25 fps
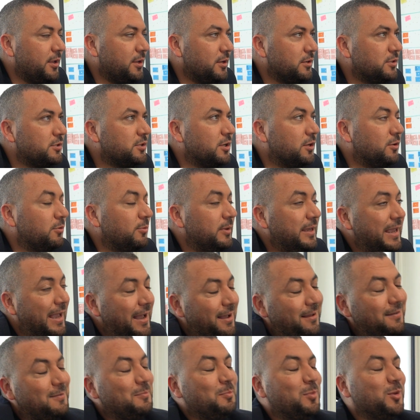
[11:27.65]
So yeah,
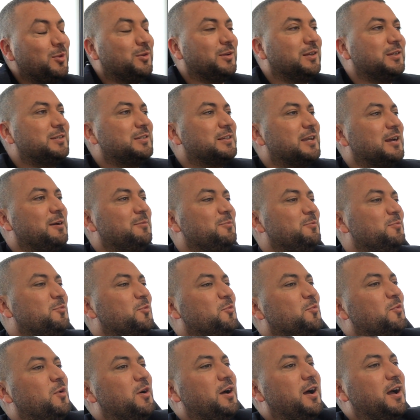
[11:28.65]
Bitrix
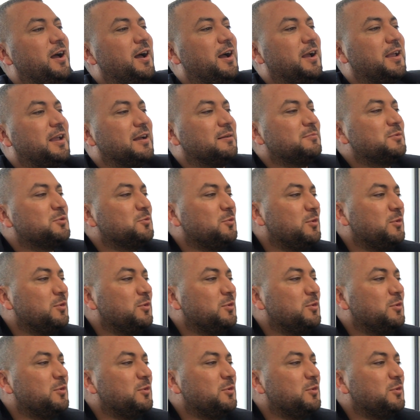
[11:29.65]
comes